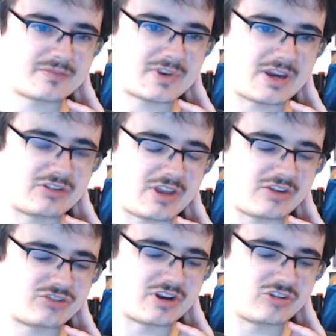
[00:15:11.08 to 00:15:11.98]
as I
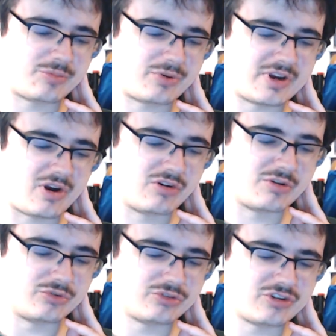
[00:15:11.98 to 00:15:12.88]
said, it's a pretty
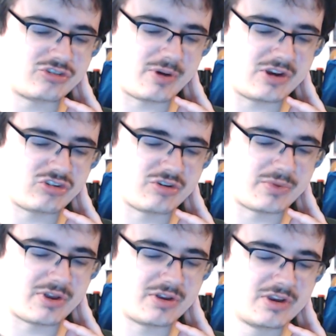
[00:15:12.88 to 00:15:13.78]
horrible situation,
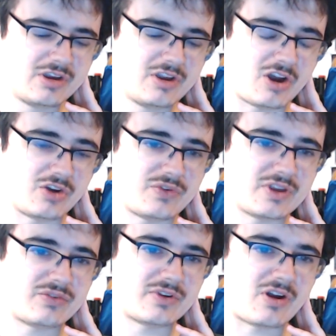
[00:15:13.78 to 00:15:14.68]
but I'd
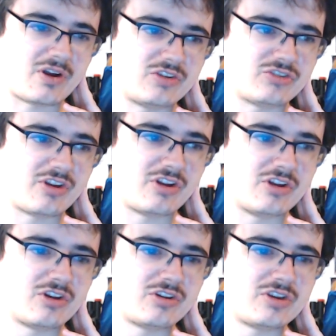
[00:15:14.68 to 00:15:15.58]
think for guys that
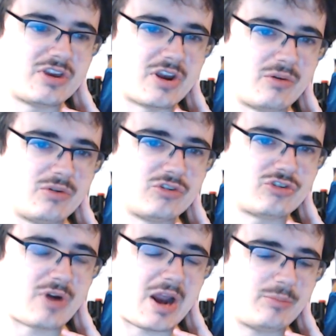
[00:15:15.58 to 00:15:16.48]
are, you know,
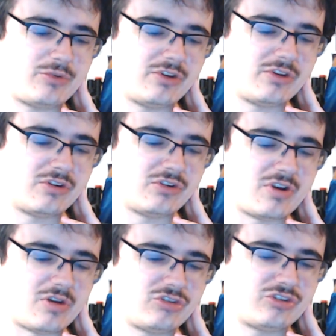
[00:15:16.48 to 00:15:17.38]
trapped, you
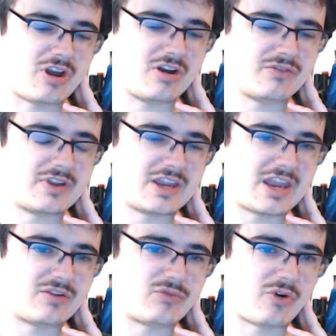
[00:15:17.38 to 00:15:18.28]
know, starving,
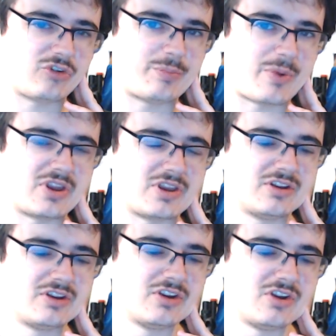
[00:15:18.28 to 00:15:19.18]
getting frostbite,
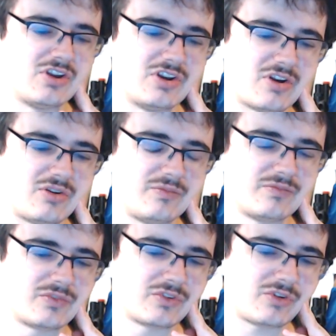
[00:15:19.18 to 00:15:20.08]
you know,
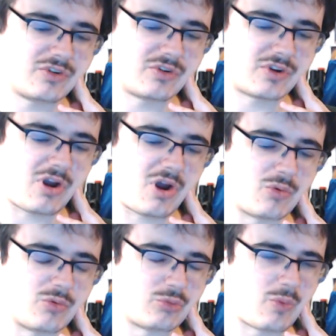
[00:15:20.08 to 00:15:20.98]

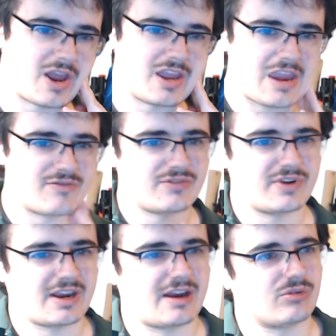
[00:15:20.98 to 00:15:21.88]
cold, wet,
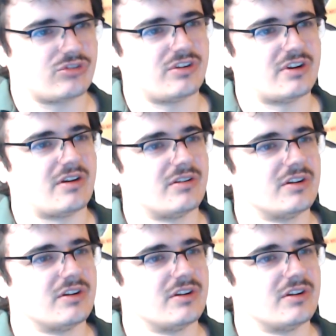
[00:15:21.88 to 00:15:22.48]
everything else, you know,